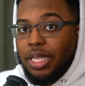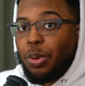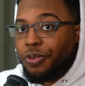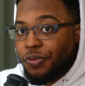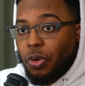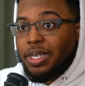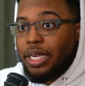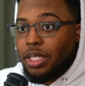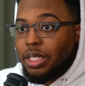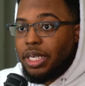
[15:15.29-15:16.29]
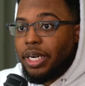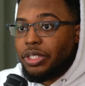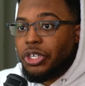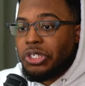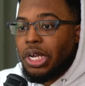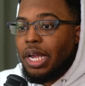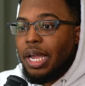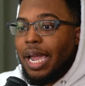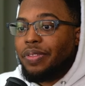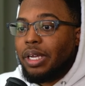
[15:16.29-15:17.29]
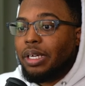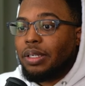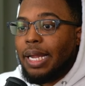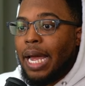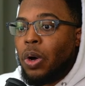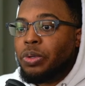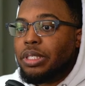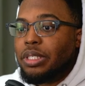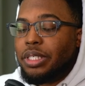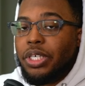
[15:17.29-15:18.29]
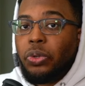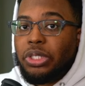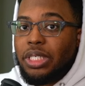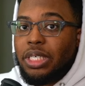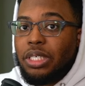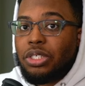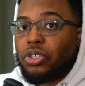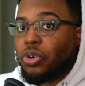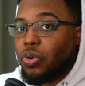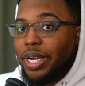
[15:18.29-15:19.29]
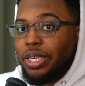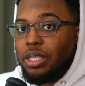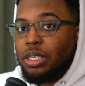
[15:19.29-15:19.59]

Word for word: They were four Nihility characters and they allowed D O Ts to crit.